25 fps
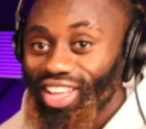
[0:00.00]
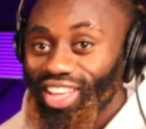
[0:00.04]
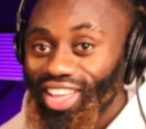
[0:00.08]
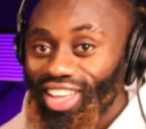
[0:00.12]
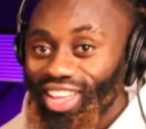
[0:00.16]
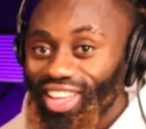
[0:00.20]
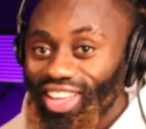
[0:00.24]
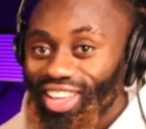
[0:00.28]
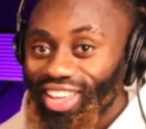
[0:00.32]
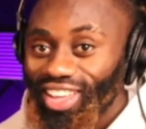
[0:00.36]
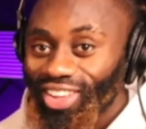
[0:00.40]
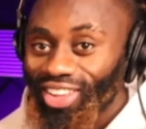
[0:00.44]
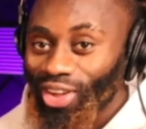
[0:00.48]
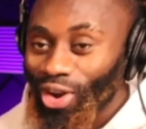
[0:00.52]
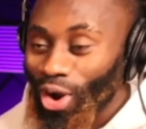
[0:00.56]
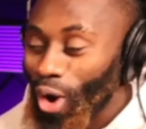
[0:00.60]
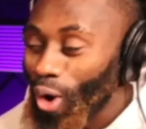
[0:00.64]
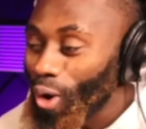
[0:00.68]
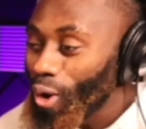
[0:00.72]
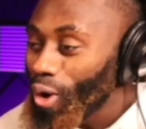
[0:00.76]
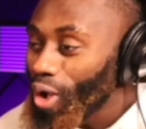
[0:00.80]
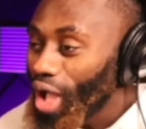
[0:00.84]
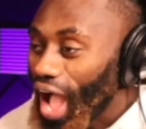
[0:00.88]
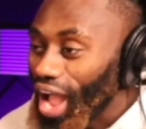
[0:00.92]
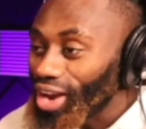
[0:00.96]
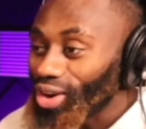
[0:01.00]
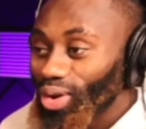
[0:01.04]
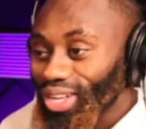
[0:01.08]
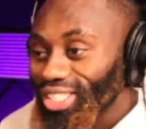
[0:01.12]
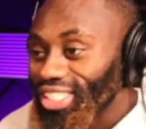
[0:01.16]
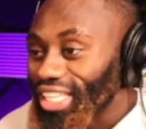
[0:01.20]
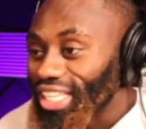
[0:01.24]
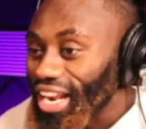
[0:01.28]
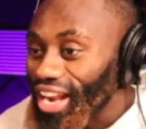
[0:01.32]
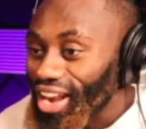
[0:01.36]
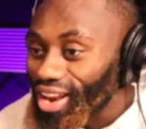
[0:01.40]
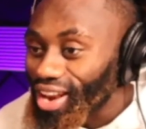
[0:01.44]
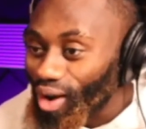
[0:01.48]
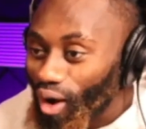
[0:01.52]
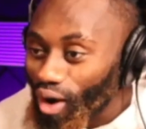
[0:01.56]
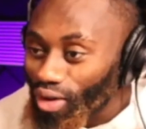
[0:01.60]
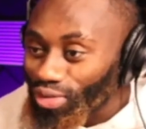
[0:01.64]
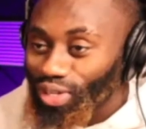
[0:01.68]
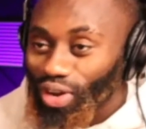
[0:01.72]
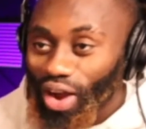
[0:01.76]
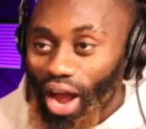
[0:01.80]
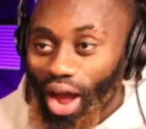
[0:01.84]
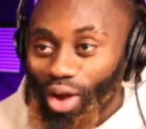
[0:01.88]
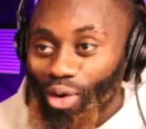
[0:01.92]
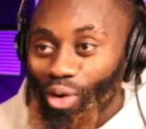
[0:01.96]
You know? I know it's a love
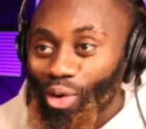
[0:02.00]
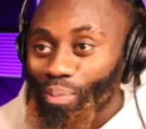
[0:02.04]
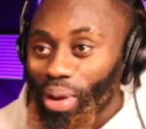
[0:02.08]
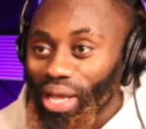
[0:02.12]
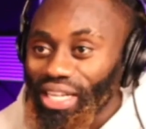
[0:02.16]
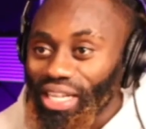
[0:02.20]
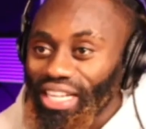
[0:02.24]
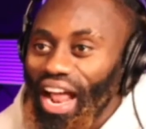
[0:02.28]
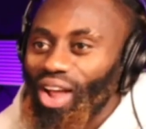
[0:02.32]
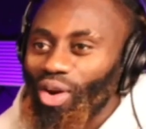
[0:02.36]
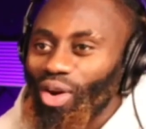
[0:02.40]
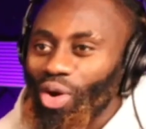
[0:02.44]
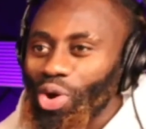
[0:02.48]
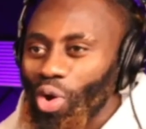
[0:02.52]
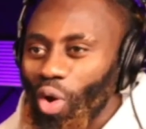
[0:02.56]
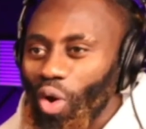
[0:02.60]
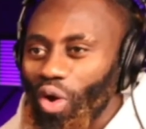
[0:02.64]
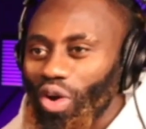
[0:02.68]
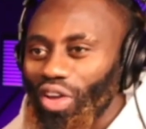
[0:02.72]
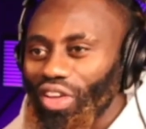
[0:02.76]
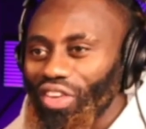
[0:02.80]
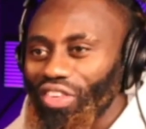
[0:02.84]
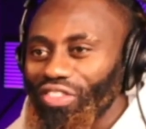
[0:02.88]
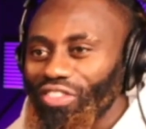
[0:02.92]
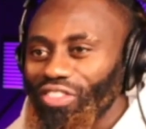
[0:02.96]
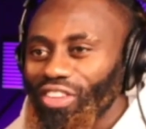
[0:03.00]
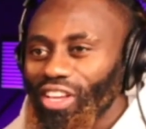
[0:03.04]
song. I don't know if...